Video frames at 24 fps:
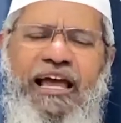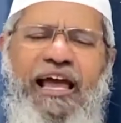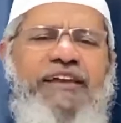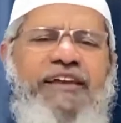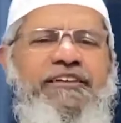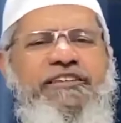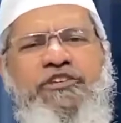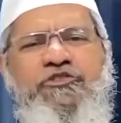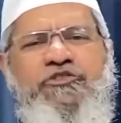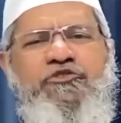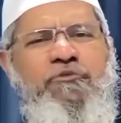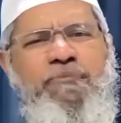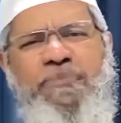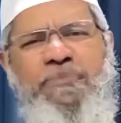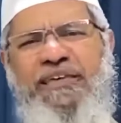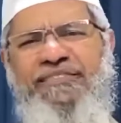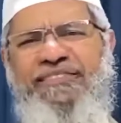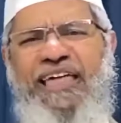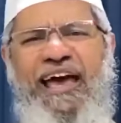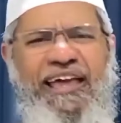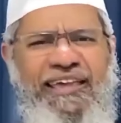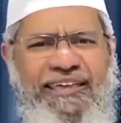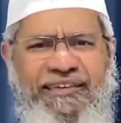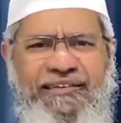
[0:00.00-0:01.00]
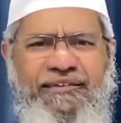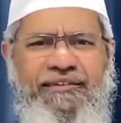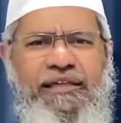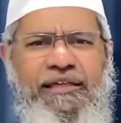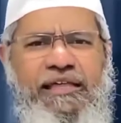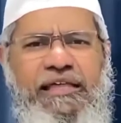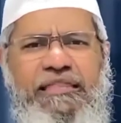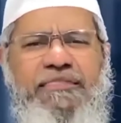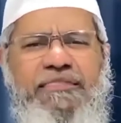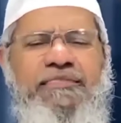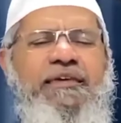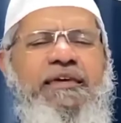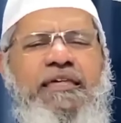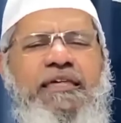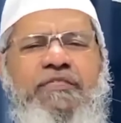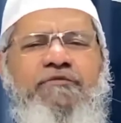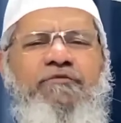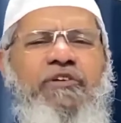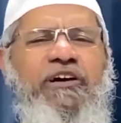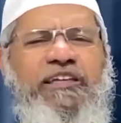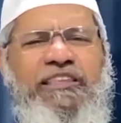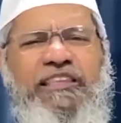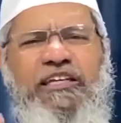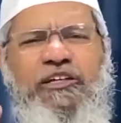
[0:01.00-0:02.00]
and she should be a dai.
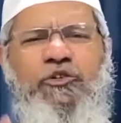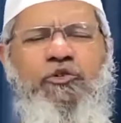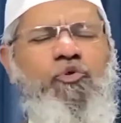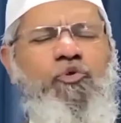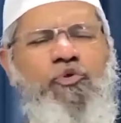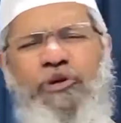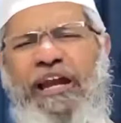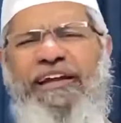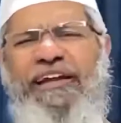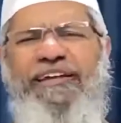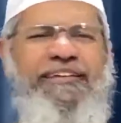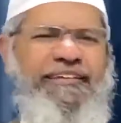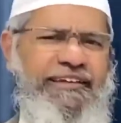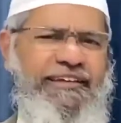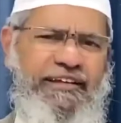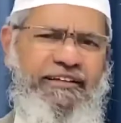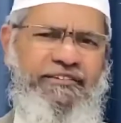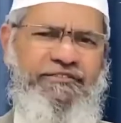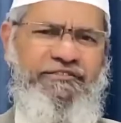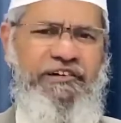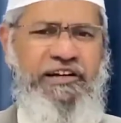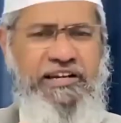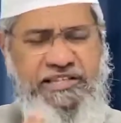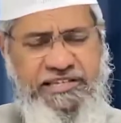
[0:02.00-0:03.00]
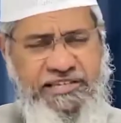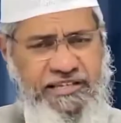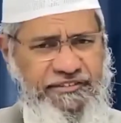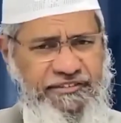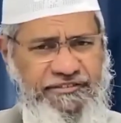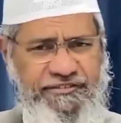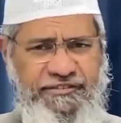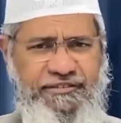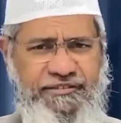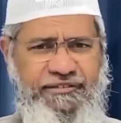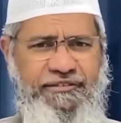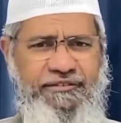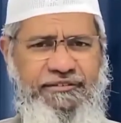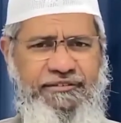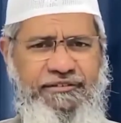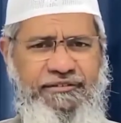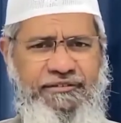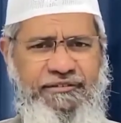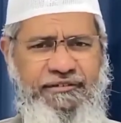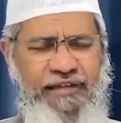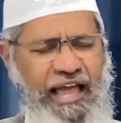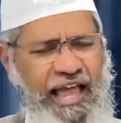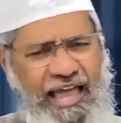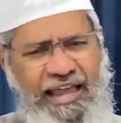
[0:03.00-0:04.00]
These were the two criteria, religious
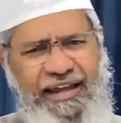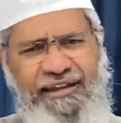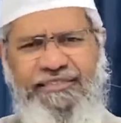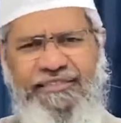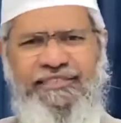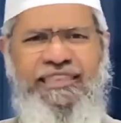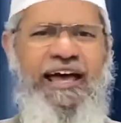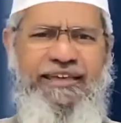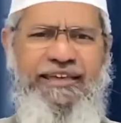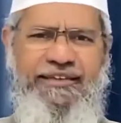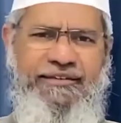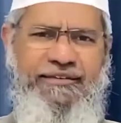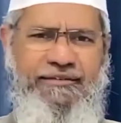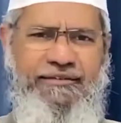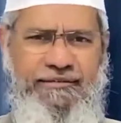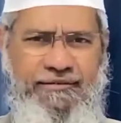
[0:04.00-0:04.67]
and dai.